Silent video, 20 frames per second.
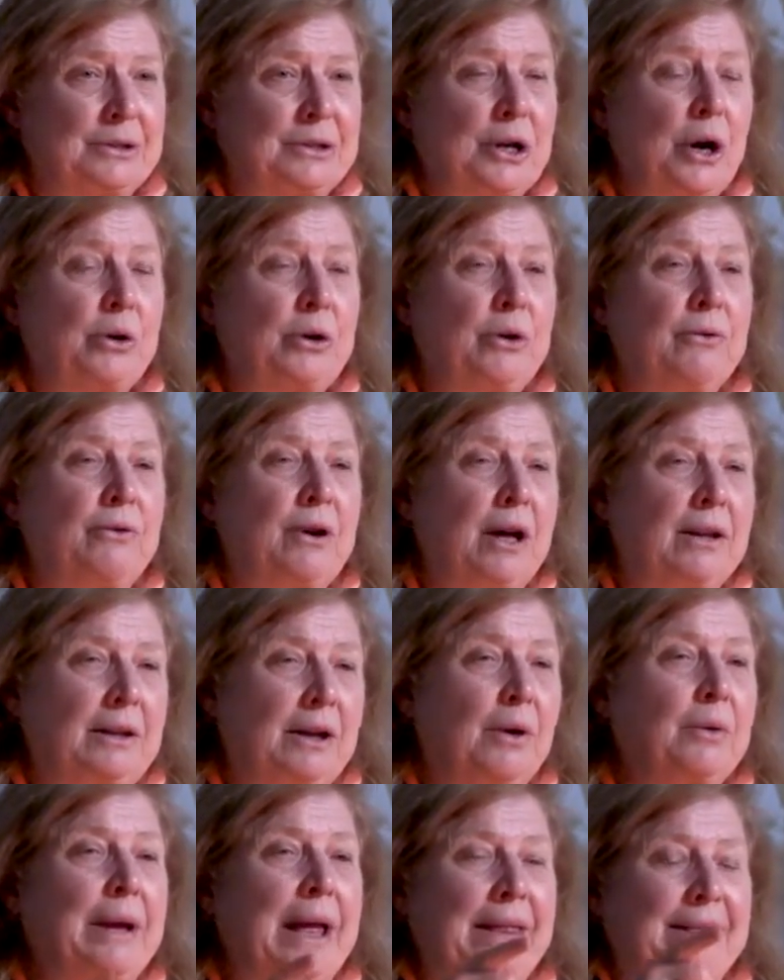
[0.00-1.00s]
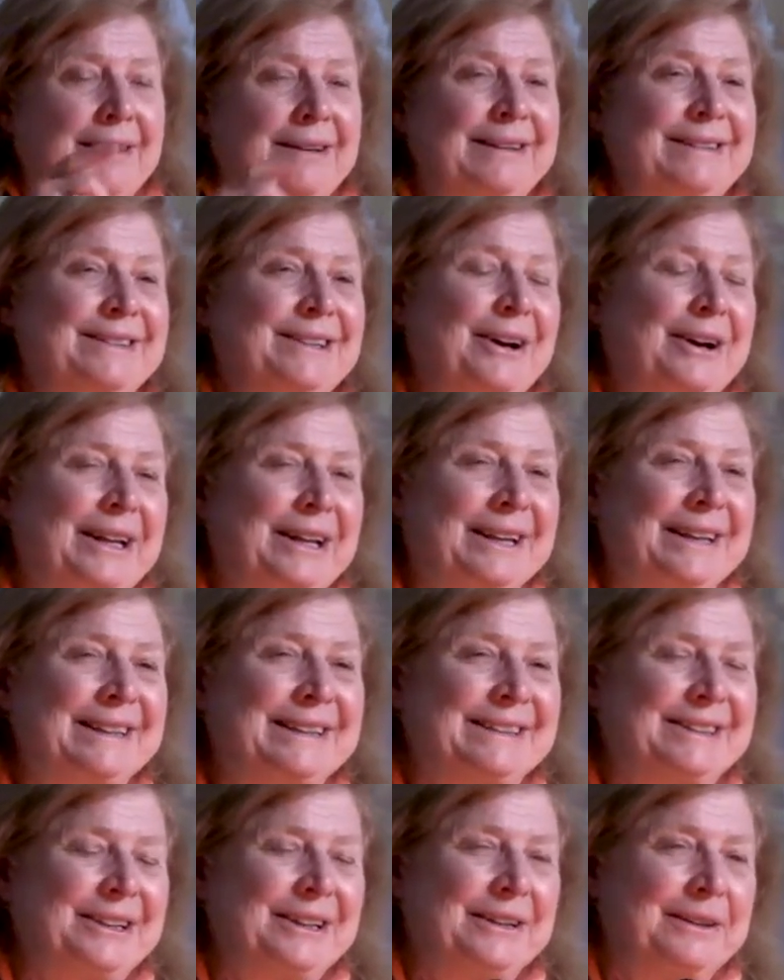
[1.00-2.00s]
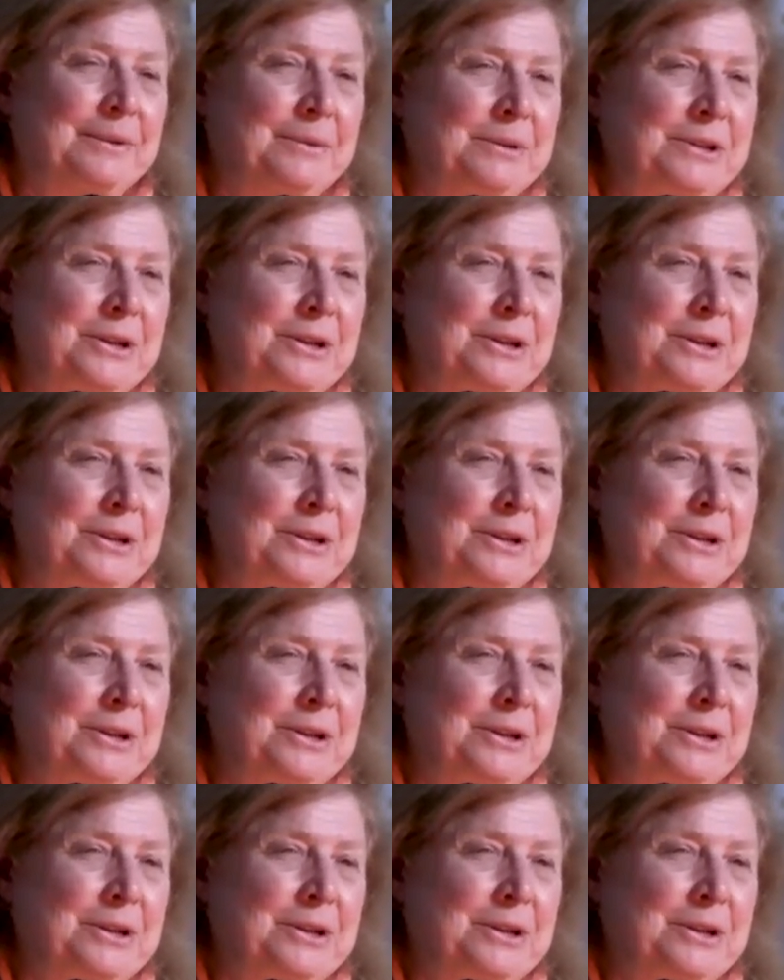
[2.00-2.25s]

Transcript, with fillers: oh, you've got the, okay, sorry, sorry. good, we'll